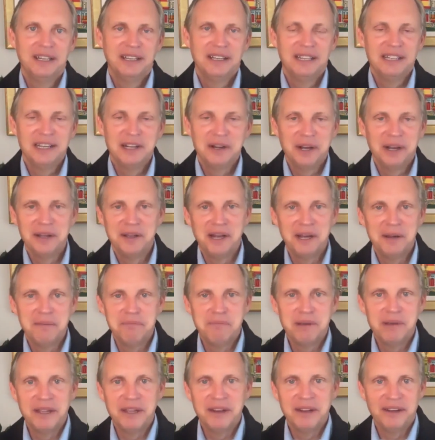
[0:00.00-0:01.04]
I've
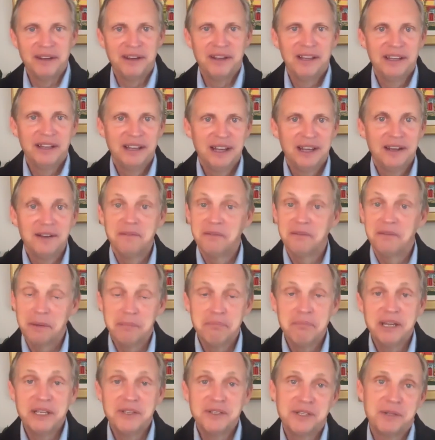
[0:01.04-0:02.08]
been a
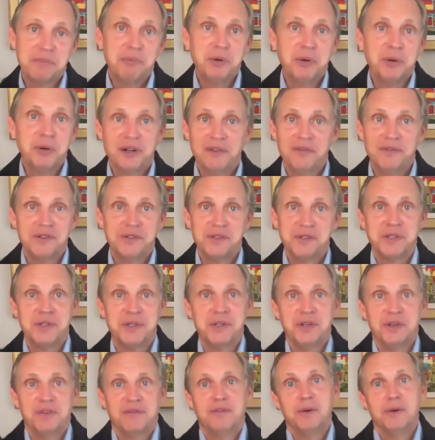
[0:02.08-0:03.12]
big supporter for
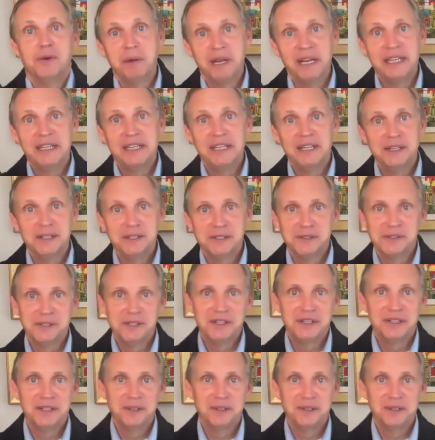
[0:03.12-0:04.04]
CERT for many years,